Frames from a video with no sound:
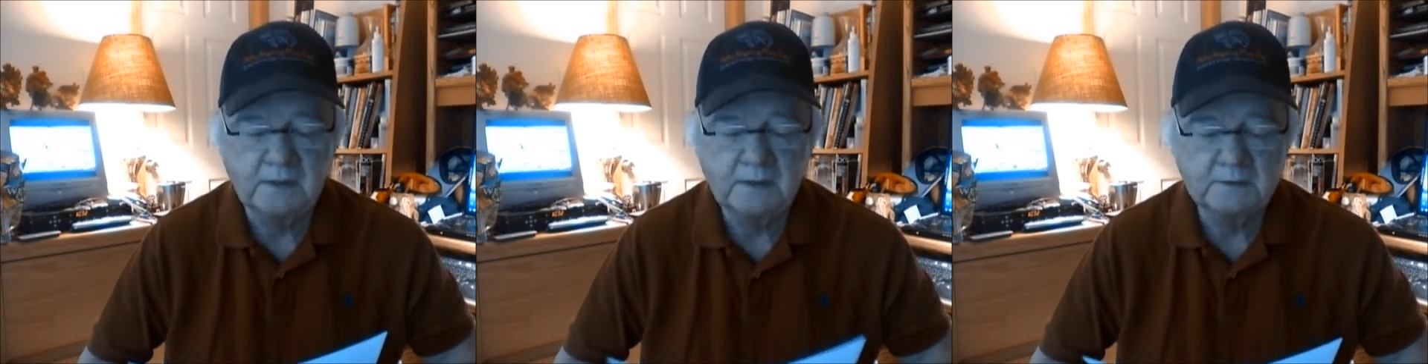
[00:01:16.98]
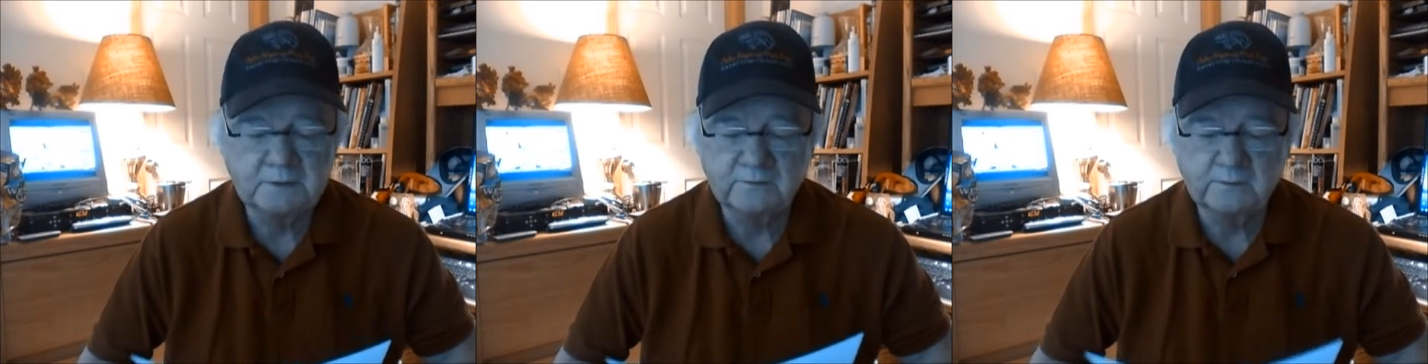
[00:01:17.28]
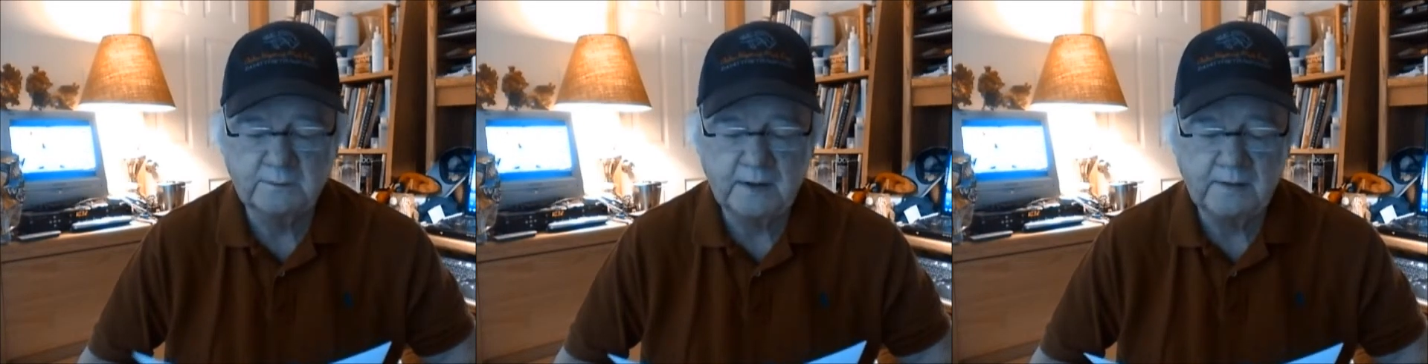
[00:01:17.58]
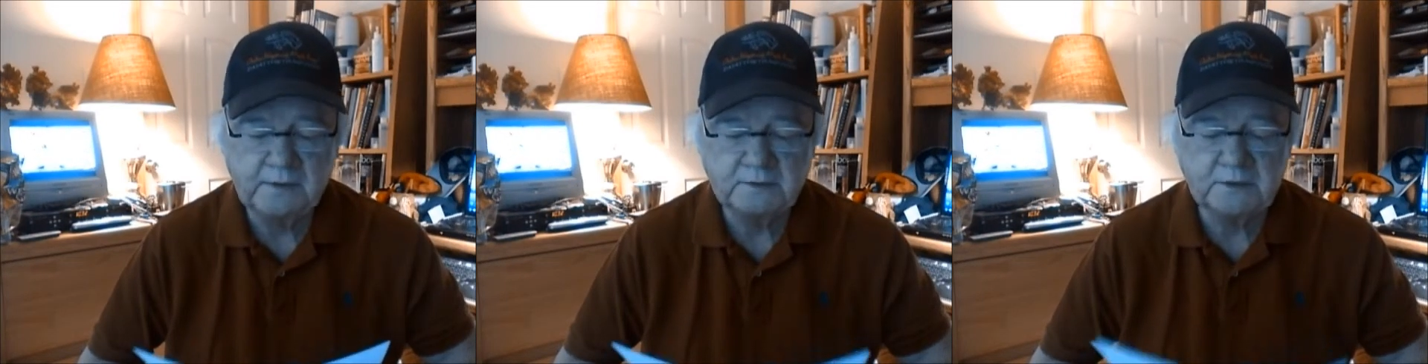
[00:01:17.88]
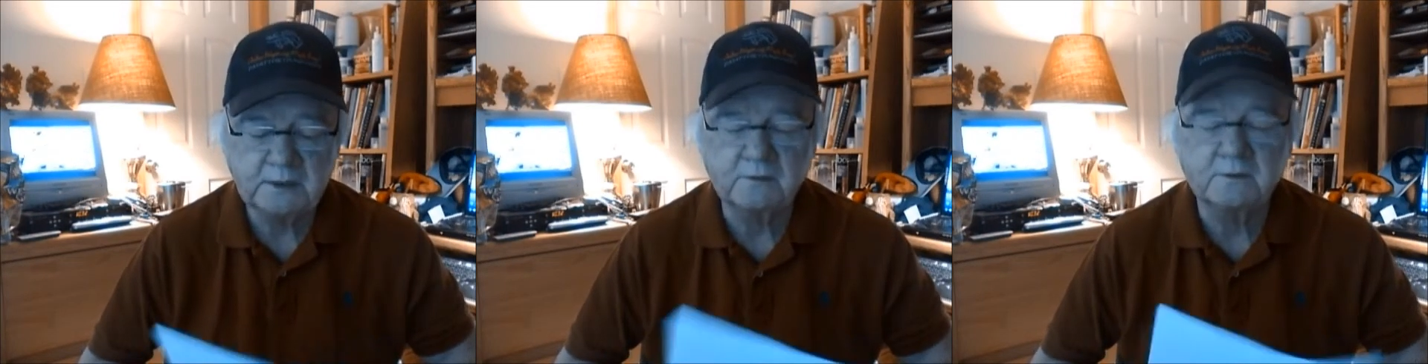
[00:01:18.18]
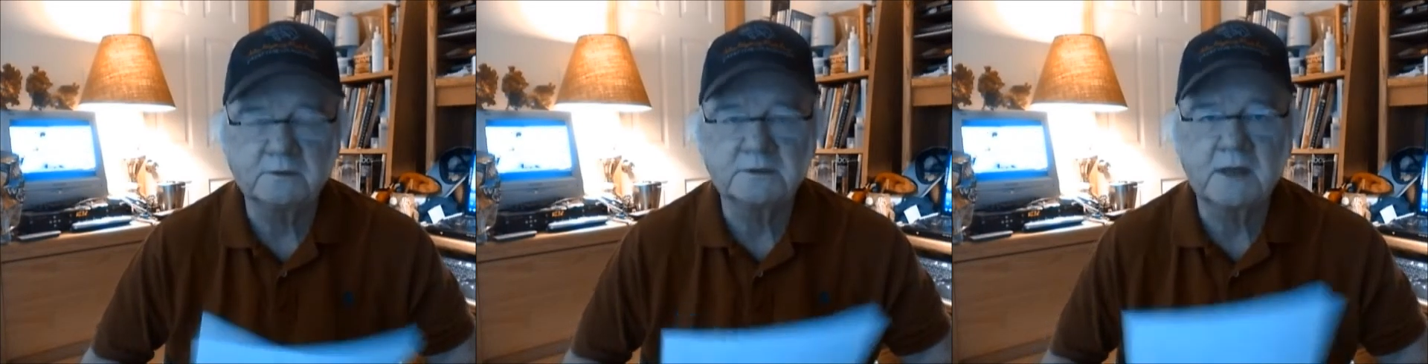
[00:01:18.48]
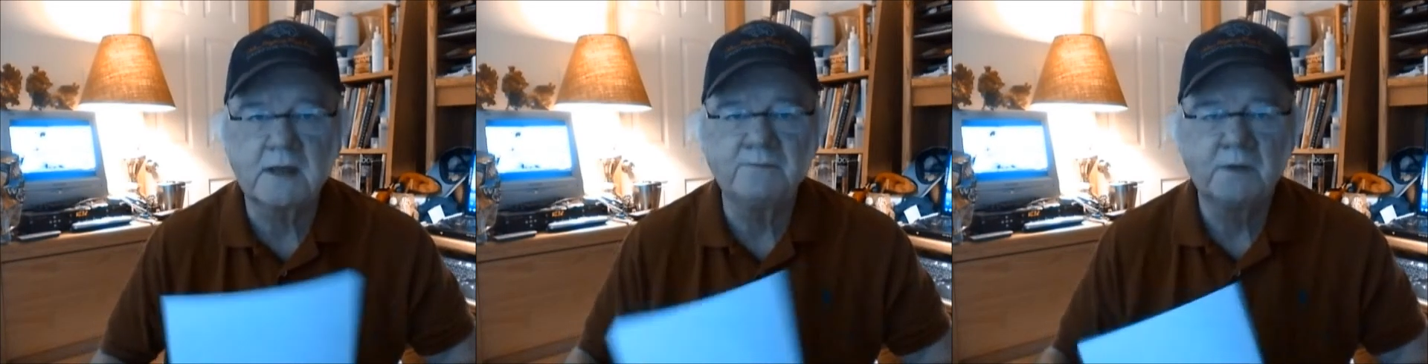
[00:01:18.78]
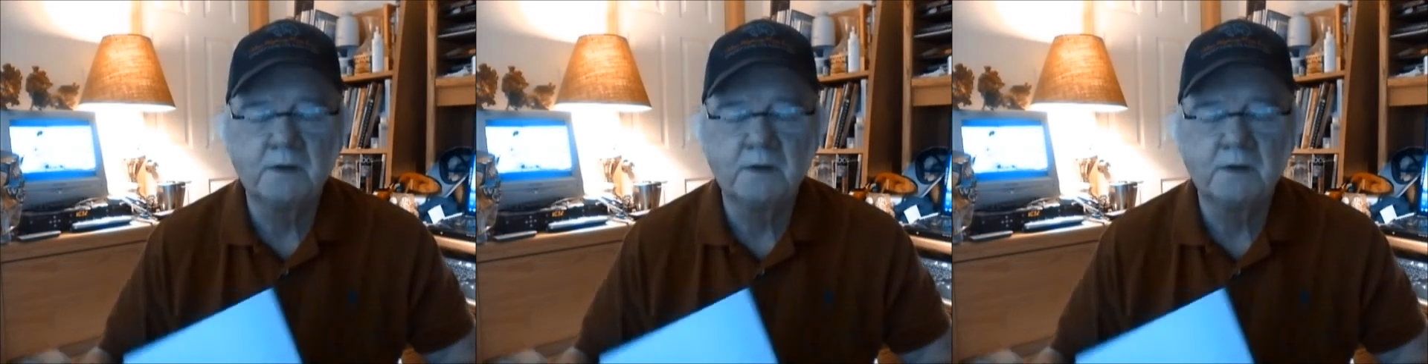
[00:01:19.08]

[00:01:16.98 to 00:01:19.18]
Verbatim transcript: So from Palm Beach on a Thursday,